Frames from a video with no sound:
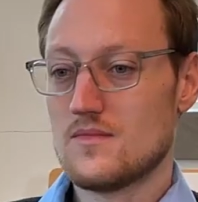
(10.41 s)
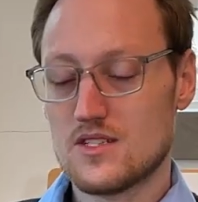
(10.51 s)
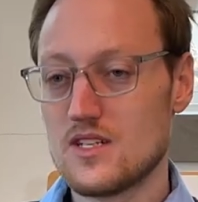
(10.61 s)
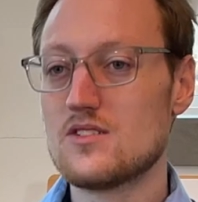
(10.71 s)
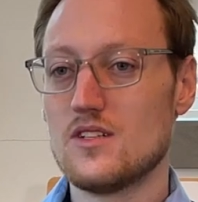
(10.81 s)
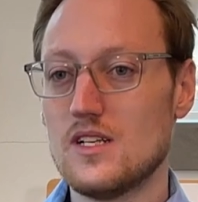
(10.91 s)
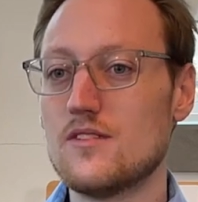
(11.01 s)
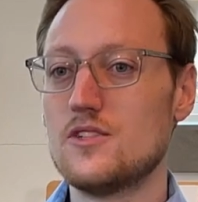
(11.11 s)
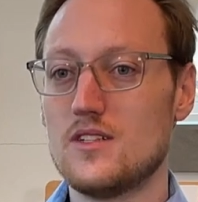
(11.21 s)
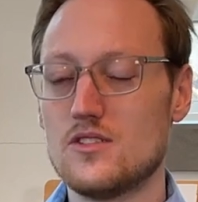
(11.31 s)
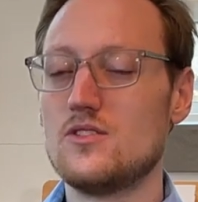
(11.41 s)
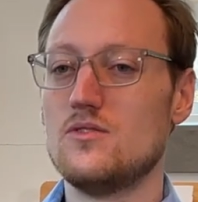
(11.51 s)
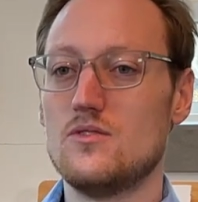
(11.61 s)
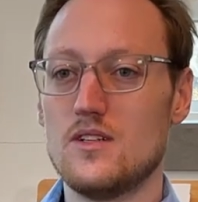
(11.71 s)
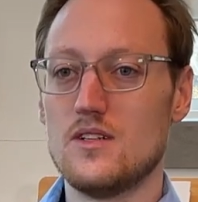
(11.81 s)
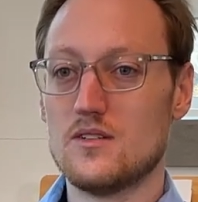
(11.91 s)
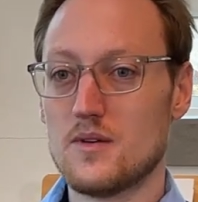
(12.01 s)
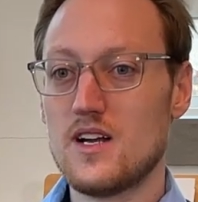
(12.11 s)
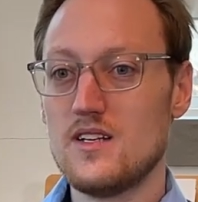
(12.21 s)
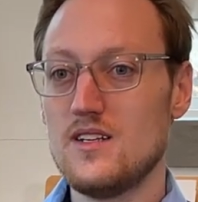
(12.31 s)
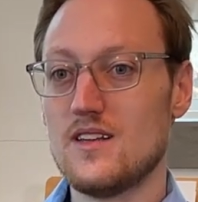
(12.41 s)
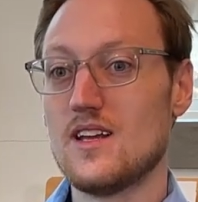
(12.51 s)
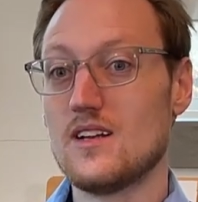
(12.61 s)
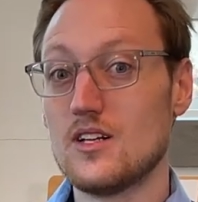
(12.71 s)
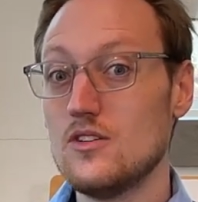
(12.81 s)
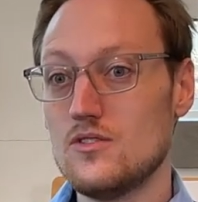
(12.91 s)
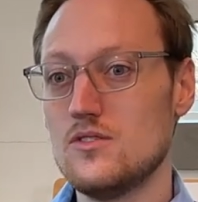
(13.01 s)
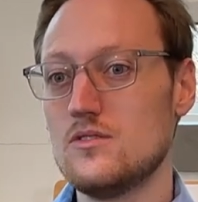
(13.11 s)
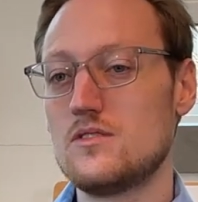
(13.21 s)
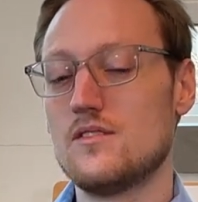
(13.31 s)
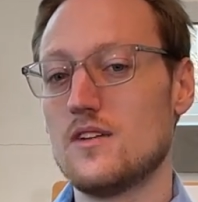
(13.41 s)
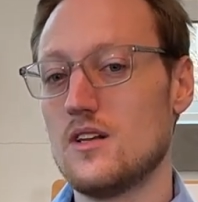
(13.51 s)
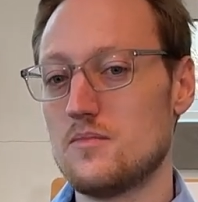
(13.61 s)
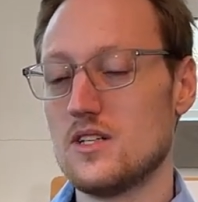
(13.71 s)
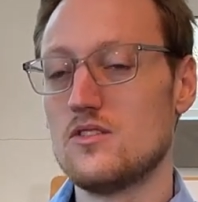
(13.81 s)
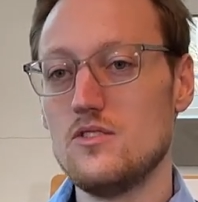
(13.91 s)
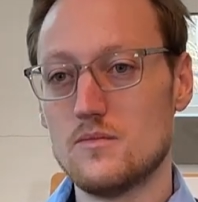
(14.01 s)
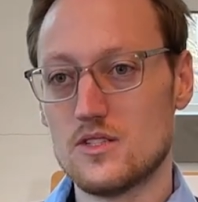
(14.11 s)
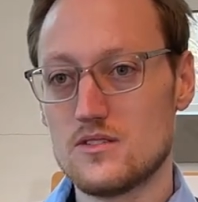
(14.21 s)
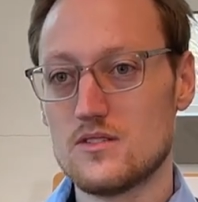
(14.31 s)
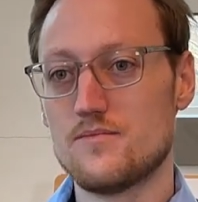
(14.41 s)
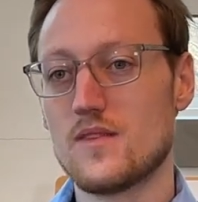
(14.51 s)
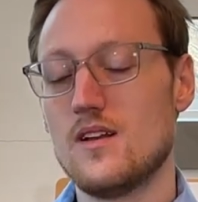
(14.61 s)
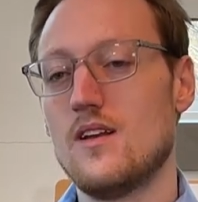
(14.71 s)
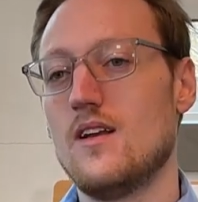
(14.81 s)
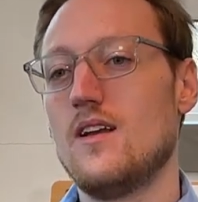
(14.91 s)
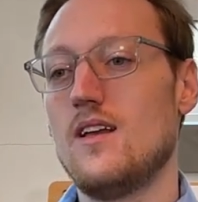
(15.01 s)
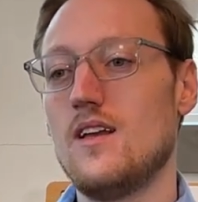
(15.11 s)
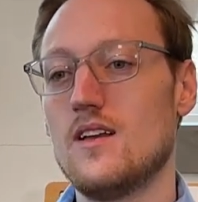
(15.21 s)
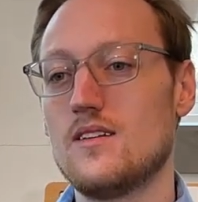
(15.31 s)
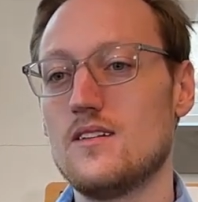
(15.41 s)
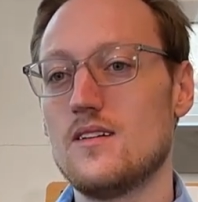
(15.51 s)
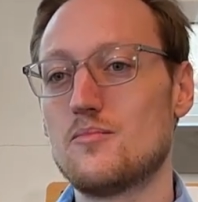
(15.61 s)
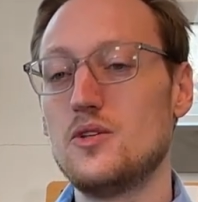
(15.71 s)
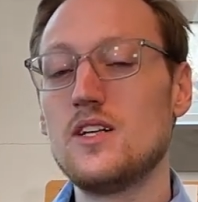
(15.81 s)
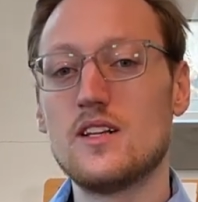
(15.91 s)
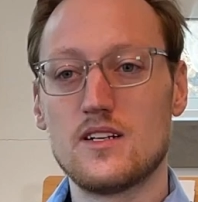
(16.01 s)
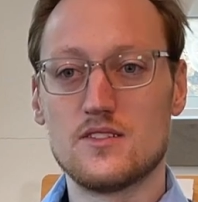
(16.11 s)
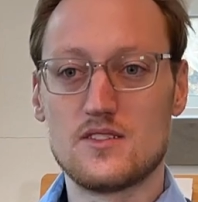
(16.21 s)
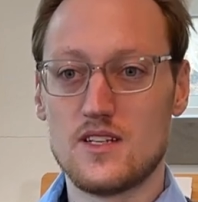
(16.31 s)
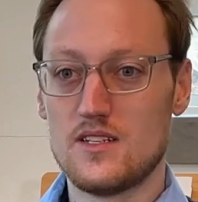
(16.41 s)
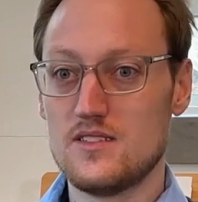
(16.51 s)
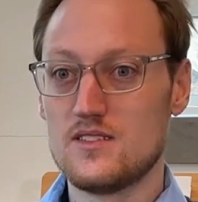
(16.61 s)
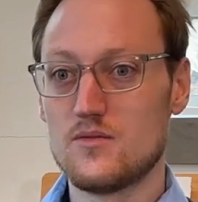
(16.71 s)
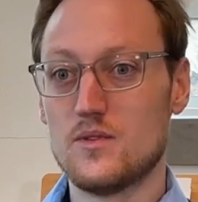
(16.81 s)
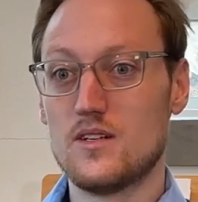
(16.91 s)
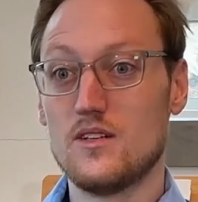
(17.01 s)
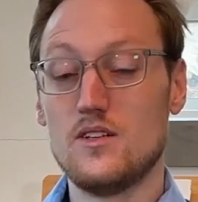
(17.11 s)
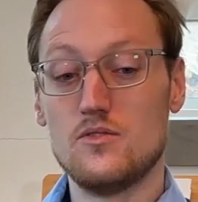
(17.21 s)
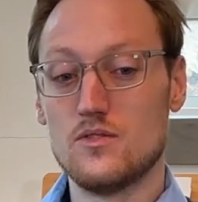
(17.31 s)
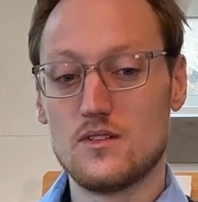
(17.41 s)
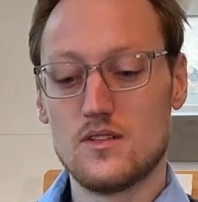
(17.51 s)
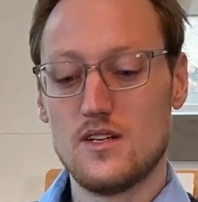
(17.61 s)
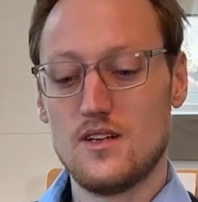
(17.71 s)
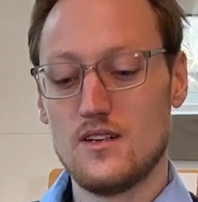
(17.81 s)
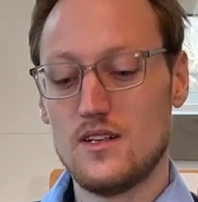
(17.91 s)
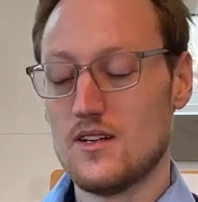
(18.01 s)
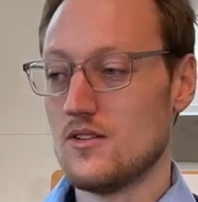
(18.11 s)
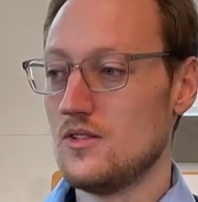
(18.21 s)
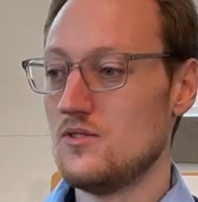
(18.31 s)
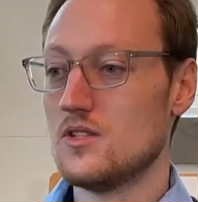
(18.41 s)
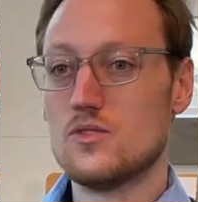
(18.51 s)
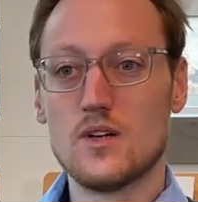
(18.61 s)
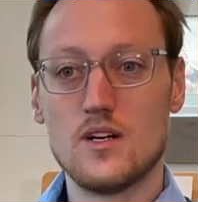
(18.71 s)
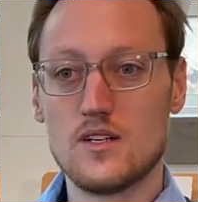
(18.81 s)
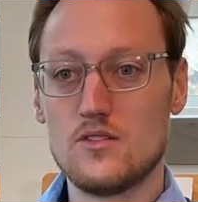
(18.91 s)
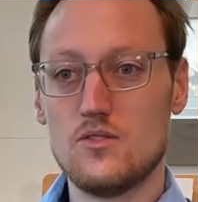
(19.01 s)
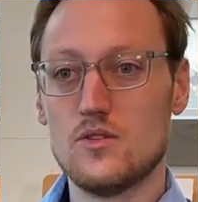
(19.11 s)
essentially every tissue in your body, and that includes developing tumors. And preclinical studies where you, you know, use a drug to